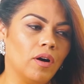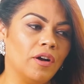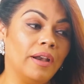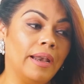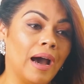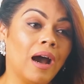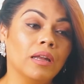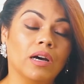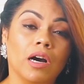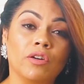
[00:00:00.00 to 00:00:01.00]
are
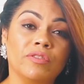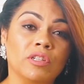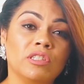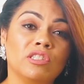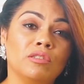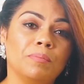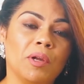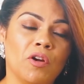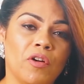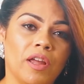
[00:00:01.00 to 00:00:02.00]
not of the
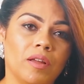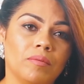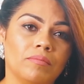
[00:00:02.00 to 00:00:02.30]
Spirit,